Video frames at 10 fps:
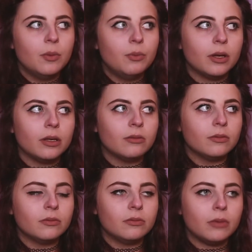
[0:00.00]
but
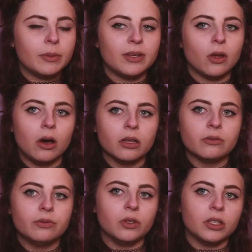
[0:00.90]
maybe not
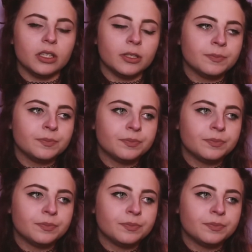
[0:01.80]
fully.